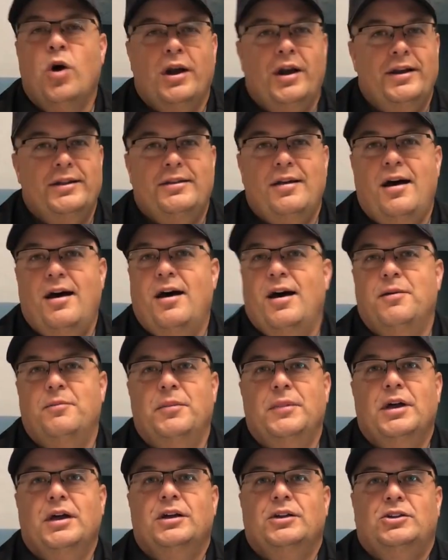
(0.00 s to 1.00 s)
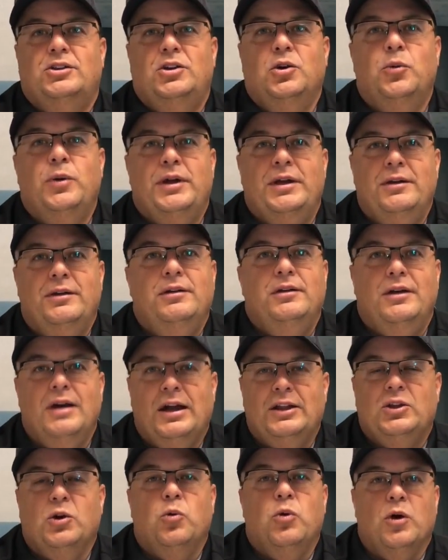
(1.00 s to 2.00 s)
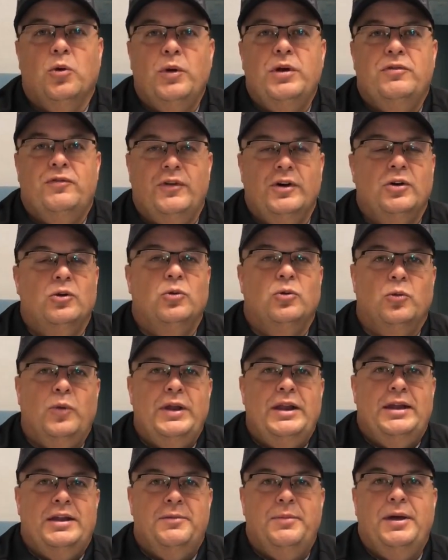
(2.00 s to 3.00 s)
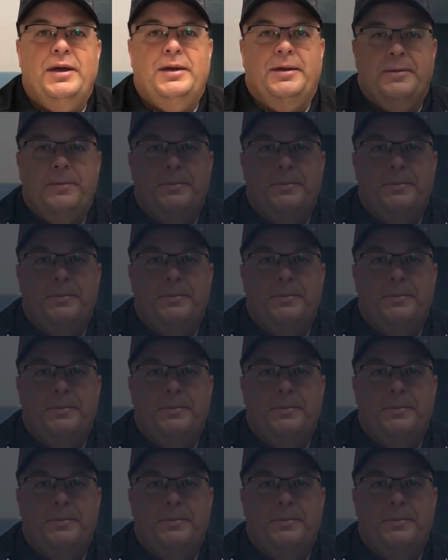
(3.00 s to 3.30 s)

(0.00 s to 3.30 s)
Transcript: one at a time until we got to where we feel we need to be.